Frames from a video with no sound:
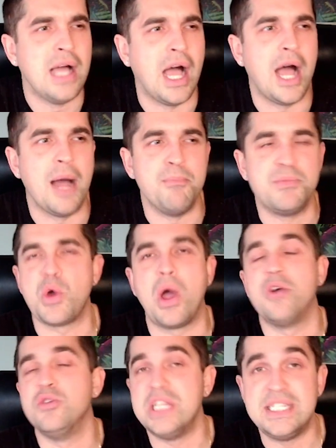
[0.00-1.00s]
Um, so
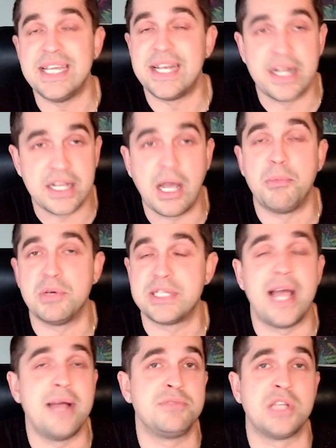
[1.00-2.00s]
I only did it a couple
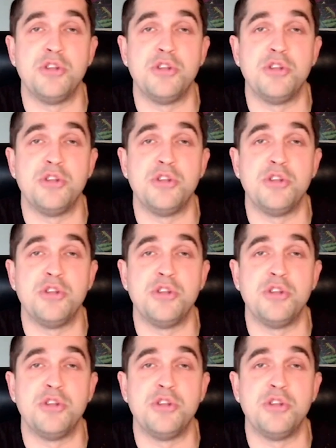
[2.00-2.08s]
times.